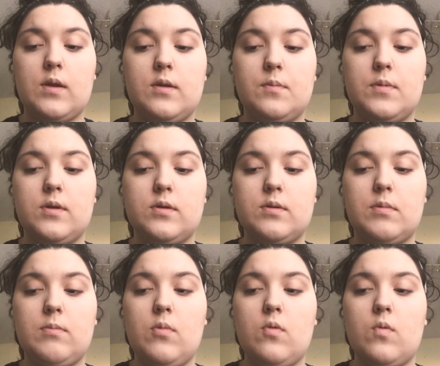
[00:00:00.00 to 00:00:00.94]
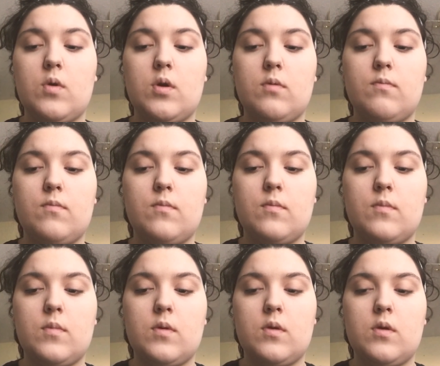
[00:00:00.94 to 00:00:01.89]
Dip it in some more.
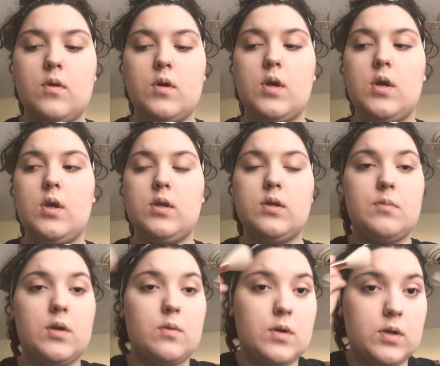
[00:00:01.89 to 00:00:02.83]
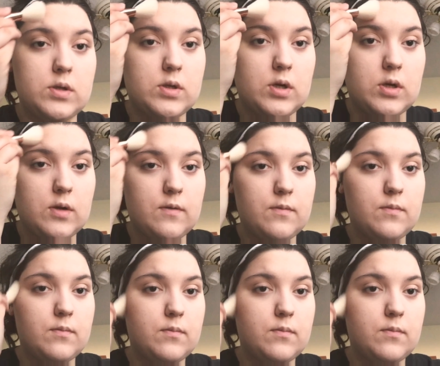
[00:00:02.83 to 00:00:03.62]
Doesn't matter where you start off.